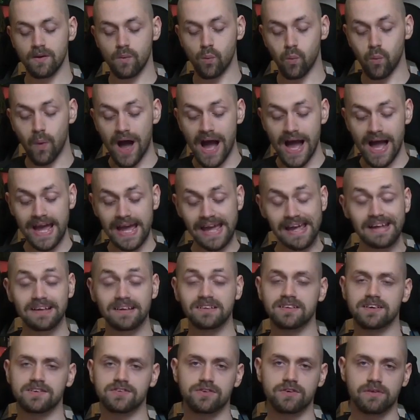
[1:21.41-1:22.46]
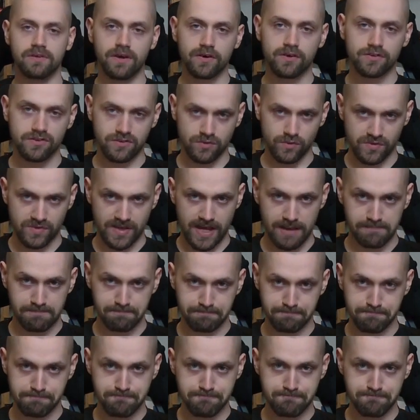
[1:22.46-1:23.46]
Why does your nose do that?